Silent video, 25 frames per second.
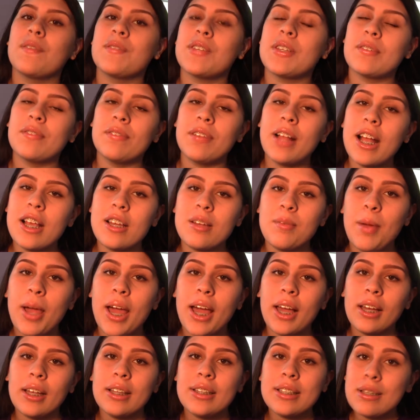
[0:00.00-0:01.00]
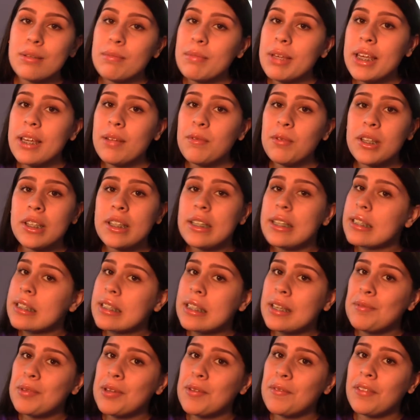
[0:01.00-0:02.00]
you flashback. To me, it really doesn't
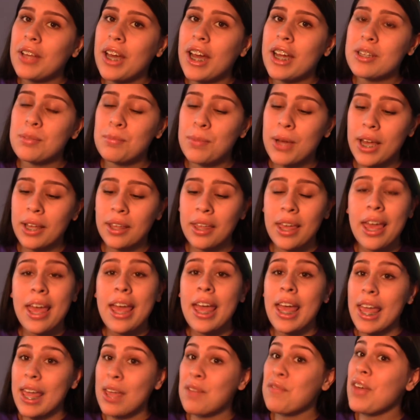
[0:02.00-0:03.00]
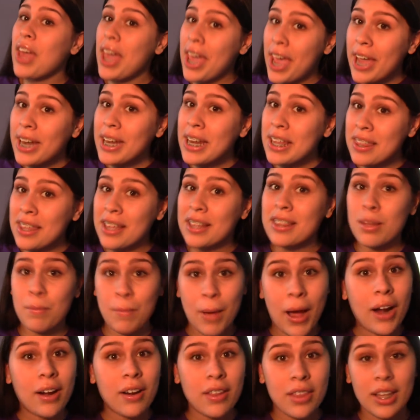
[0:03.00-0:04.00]
give me flashback. If anything, the
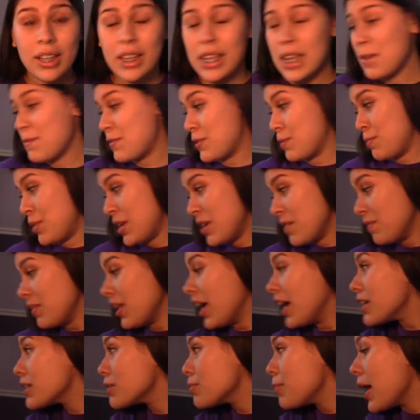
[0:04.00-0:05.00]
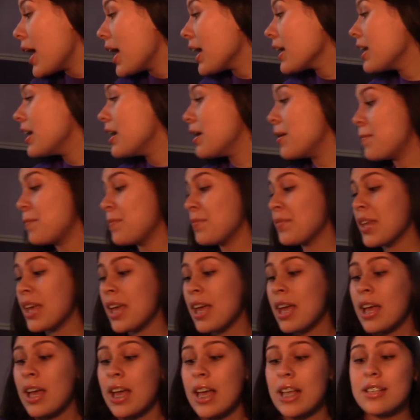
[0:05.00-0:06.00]
powder that gives me flashback
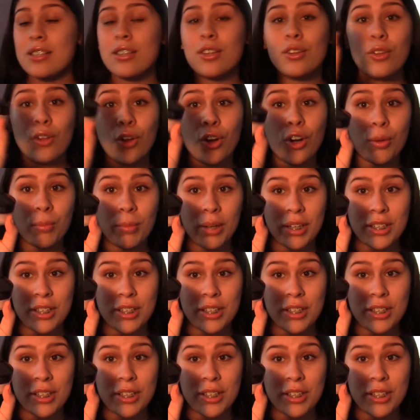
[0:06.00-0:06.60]
is the Laura